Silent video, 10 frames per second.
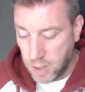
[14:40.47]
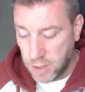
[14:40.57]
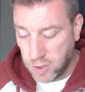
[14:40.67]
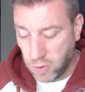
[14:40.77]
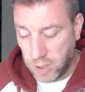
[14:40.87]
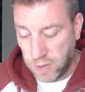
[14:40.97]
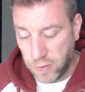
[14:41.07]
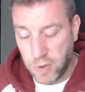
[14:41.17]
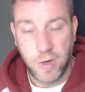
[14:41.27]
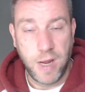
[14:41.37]
So if
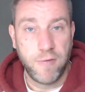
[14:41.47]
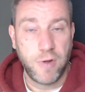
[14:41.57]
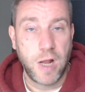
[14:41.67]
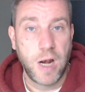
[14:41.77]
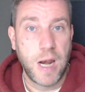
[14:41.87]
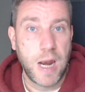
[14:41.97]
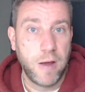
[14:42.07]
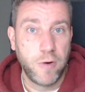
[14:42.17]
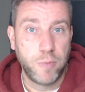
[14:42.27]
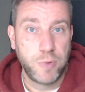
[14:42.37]
you don't have a
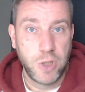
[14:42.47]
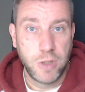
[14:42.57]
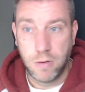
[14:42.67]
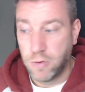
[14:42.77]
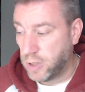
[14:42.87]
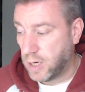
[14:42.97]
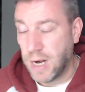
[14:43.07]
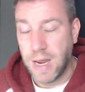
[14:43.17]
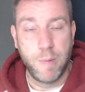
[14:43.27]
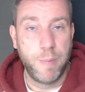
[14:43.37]
cloud option or a
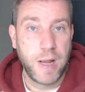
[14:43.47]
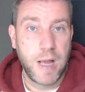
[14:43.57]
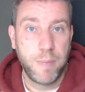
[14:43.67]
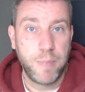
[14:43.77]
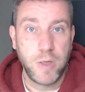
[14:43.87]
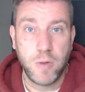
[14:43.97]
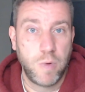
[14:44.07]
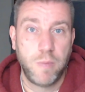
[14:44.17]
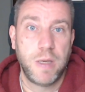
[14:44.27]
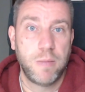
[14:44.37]
cloud backup, you
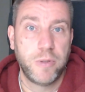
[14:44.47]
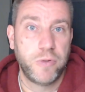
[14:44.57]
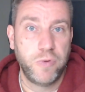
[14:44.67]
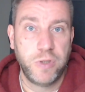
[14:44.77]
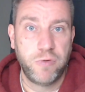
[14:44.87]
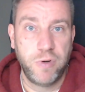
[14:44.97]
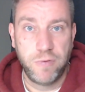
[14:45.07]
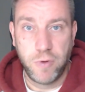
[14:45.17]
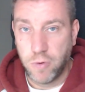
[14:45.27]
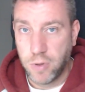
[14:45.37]
won't be able to retrieve
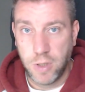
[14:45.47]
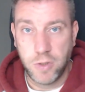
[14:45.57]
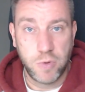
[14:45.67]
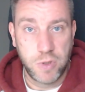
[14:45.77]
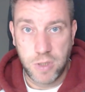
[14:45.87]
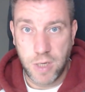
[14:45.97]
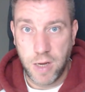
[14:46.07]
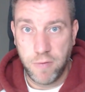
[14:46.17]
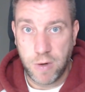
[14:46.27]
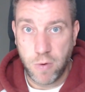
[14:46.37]
those
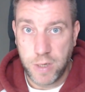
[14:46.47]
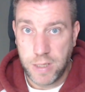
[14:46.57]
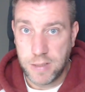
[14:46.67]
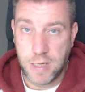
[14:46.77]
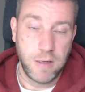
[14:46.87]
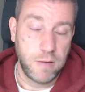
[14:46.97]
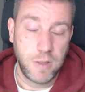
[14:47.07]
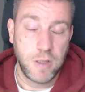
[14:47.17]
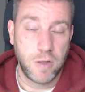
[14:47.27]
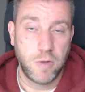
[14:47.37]
recordings, and,
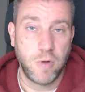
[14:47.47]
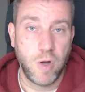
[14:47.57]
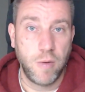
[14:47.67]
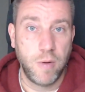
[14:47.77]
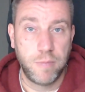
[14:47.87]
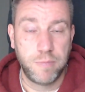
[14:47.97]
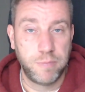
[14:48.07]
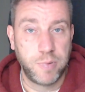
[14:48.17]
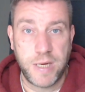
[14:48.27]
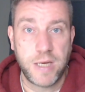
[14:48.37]
you know, or
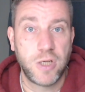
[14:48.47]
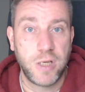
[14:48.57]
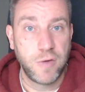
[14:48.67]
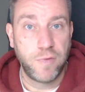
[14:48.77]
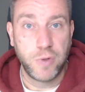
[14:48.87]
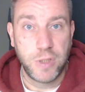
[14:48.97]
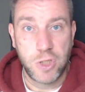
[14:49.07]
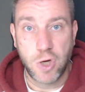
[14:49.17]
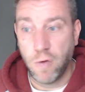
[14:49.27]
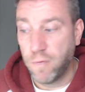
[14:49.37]
potentially the
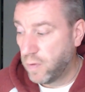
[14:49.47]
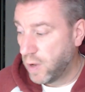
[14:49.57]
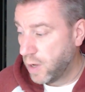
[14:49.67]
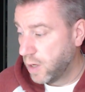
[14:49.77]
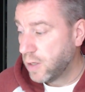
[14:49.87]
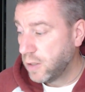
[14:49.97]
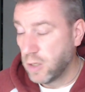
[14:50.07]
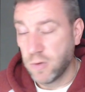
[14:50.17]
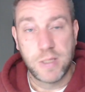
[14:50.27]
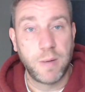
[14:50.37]
footage of, you
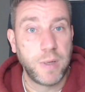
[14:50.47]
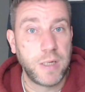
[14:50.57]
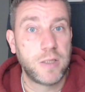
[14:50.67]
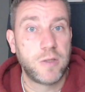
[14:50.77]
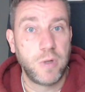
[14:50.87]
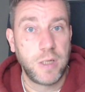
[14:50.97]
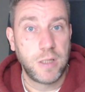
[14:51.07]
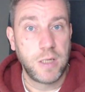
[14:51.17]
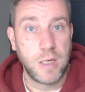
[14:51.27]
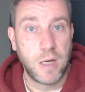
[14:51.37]
know, somebody is doing
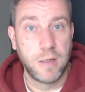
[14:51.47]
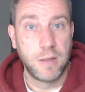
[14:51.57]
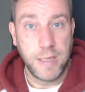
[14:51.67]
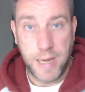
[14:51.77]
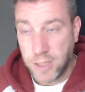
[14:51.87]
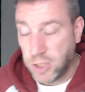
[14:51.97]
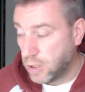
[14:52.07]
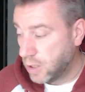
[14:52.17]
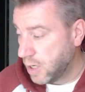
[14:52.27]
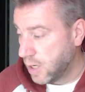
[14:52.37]
the action.